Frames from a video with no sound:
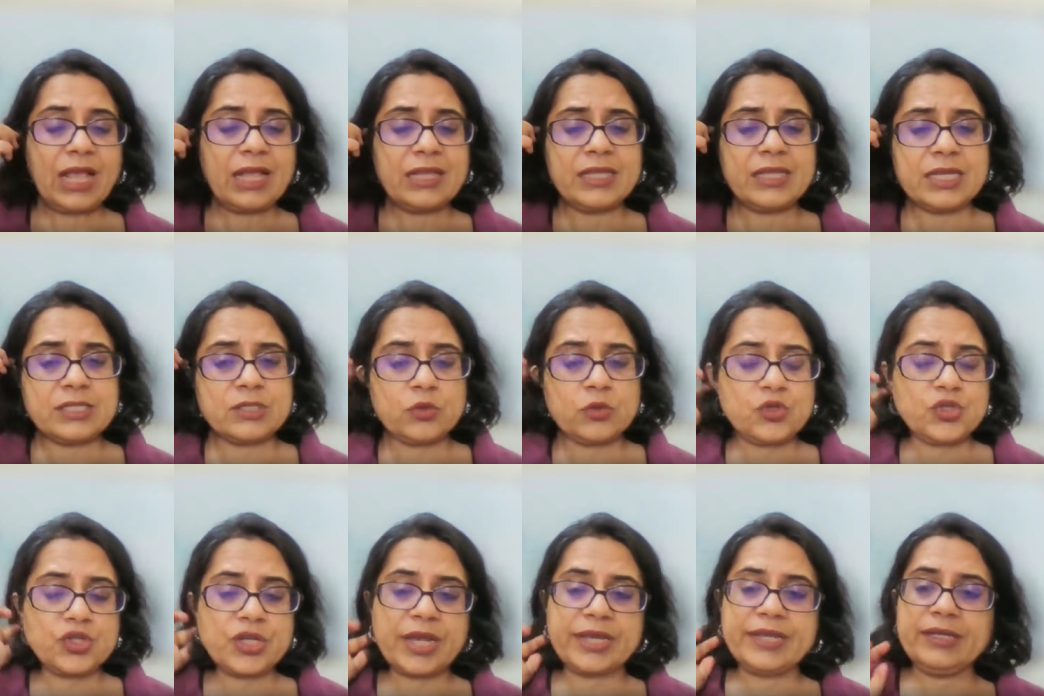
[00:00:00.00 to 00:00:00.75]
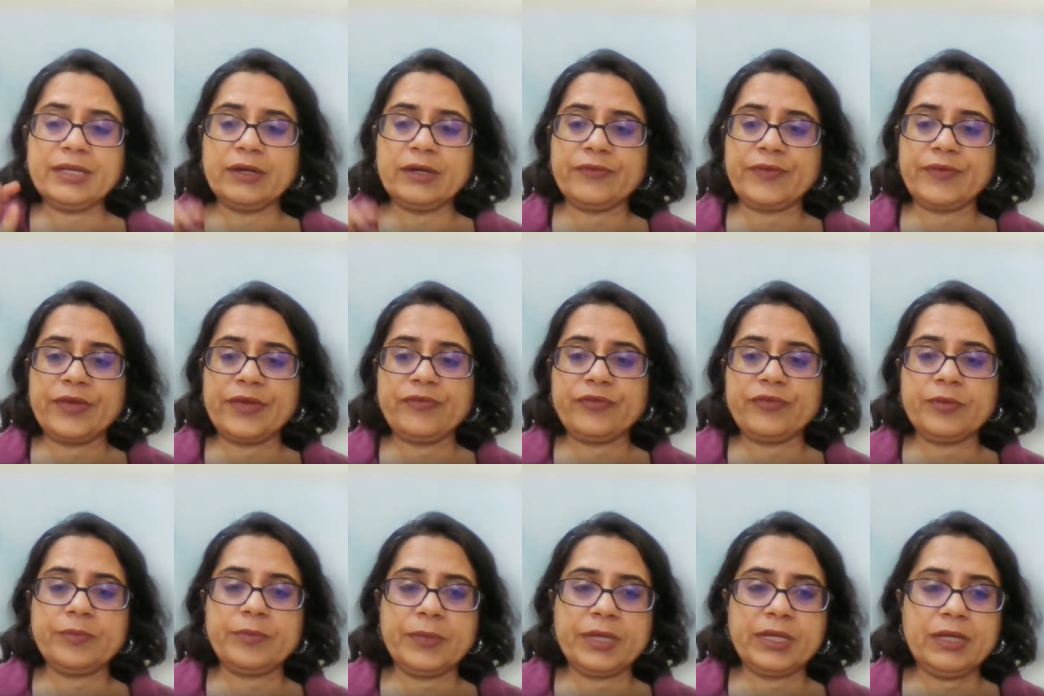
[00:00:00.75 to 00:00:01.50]
there's no shying away
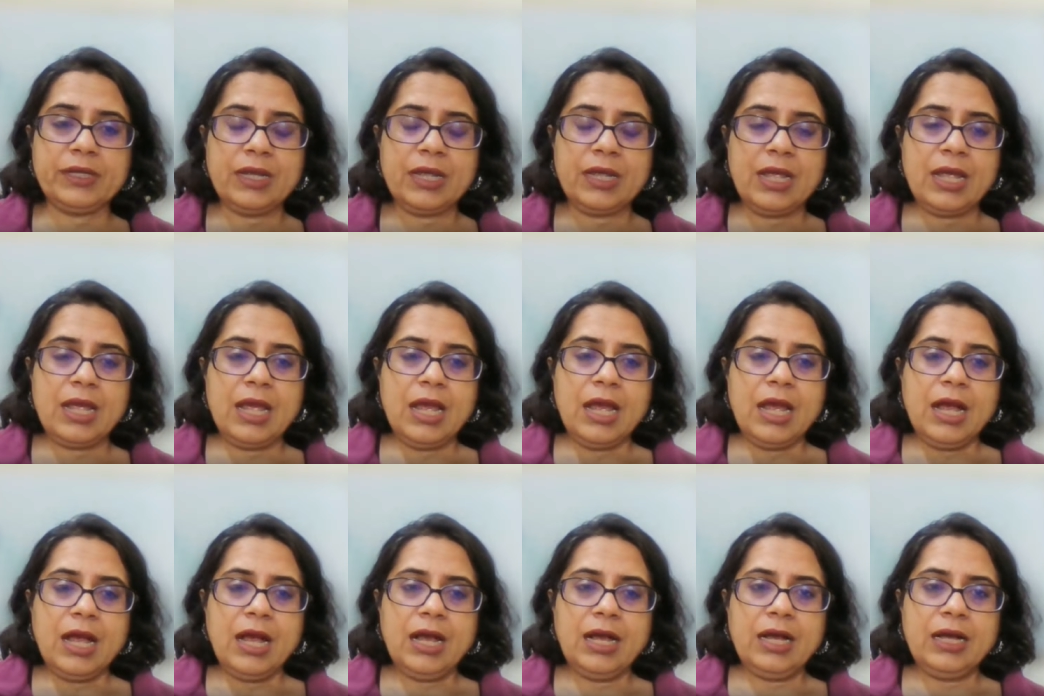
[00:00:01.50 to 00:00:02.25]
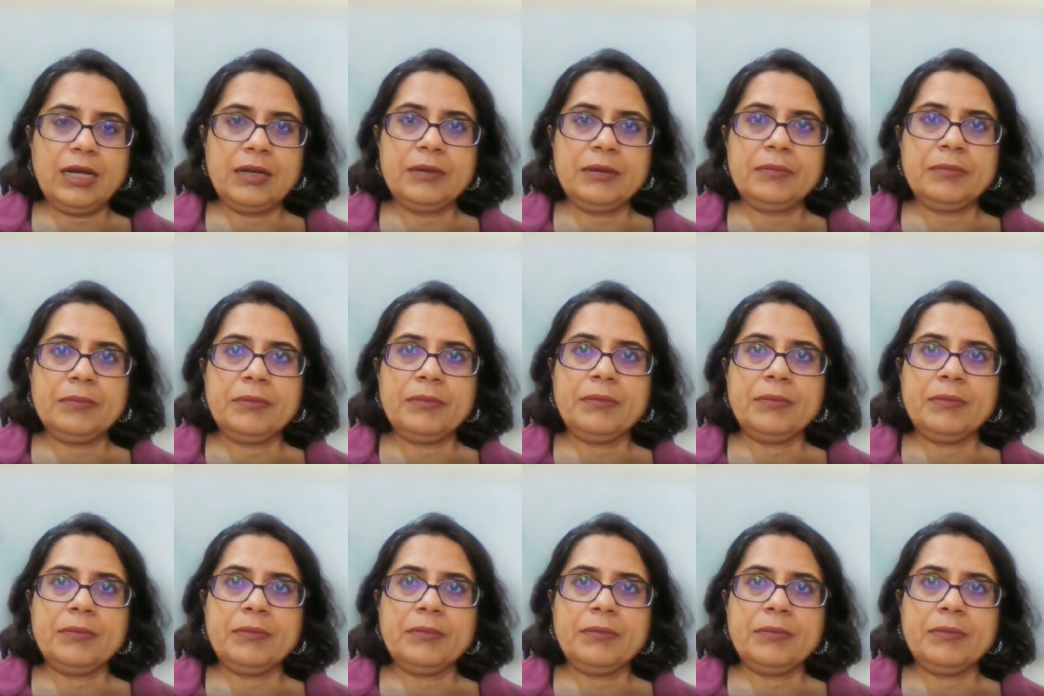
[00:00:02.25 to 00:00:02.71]
from it uh,